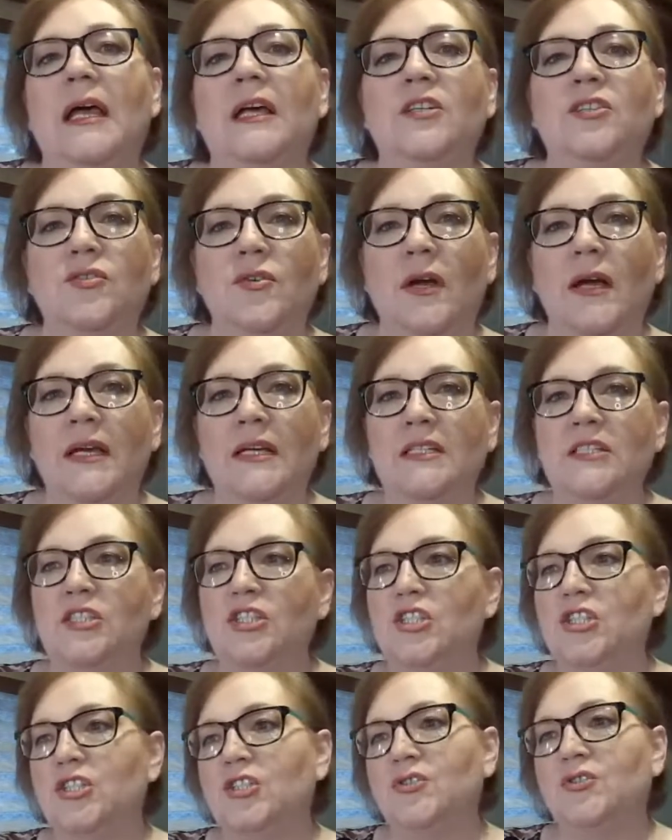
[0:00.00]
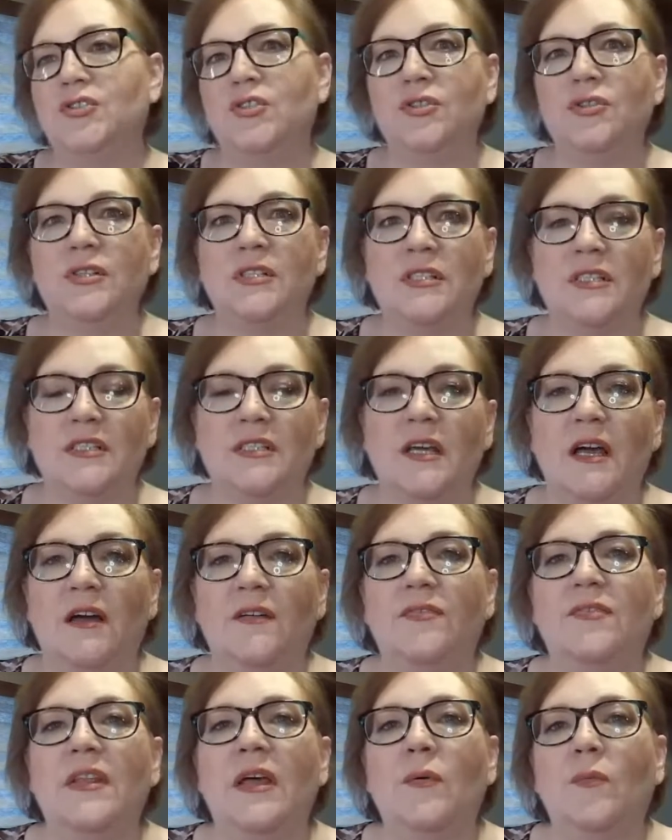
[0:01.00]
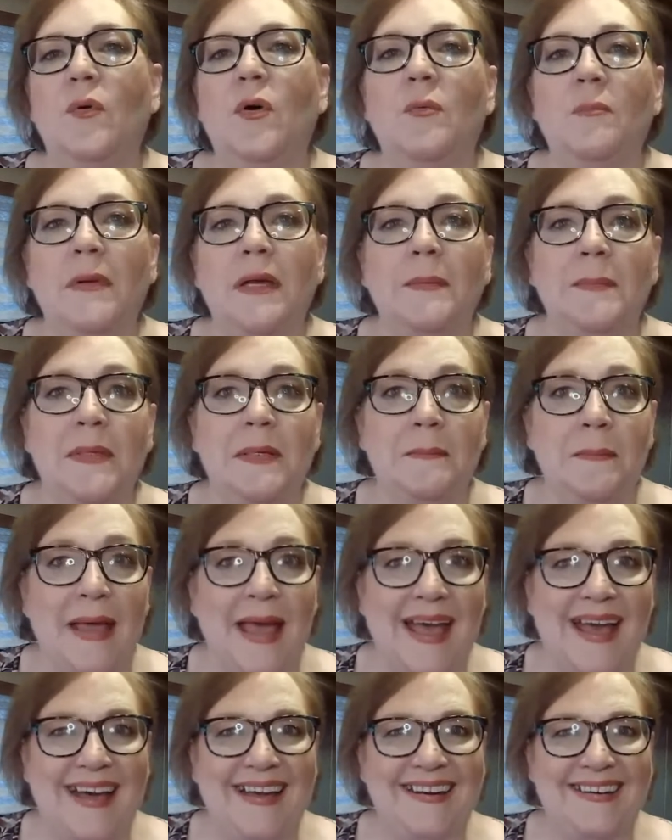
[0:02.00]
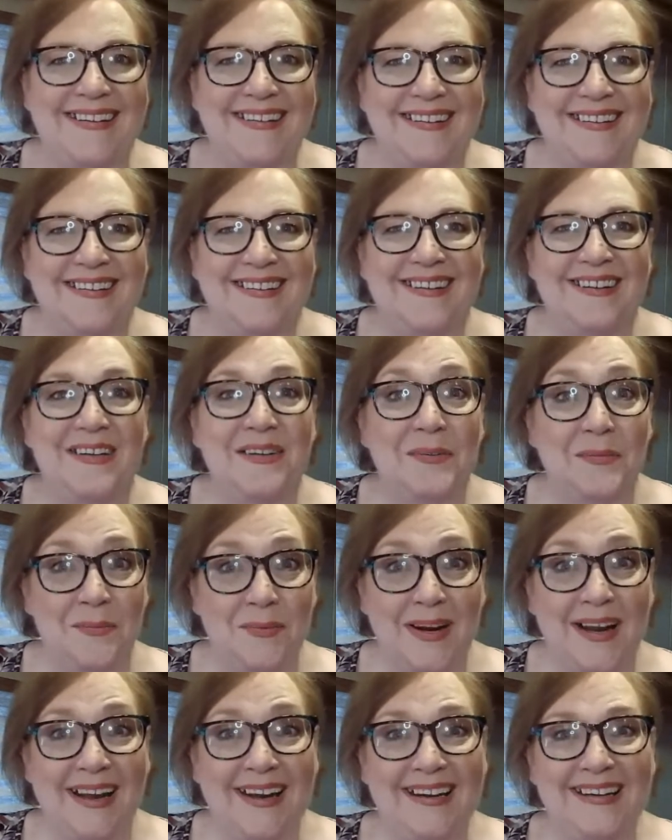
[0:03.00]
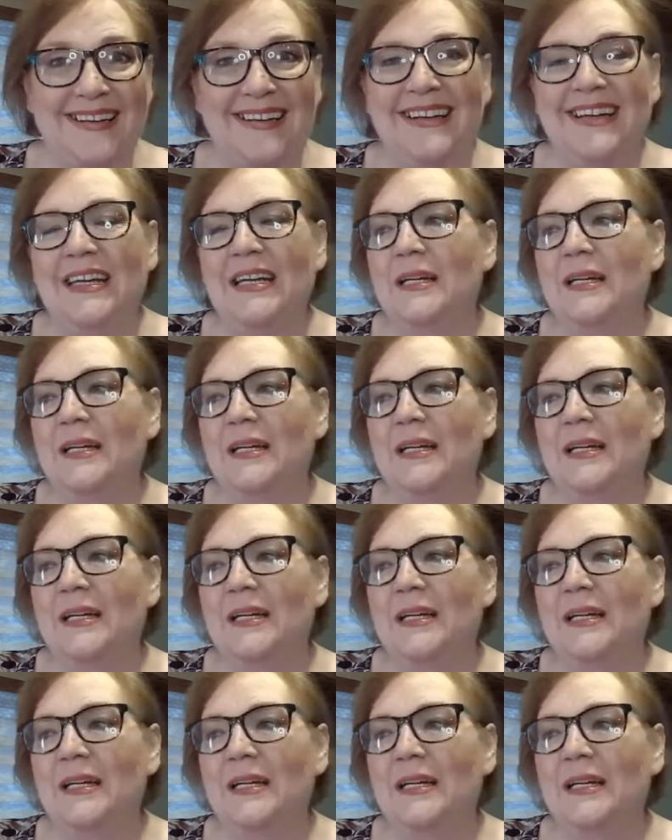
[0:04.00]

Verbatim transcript: and trying to do the stuff that won't make me mad, right?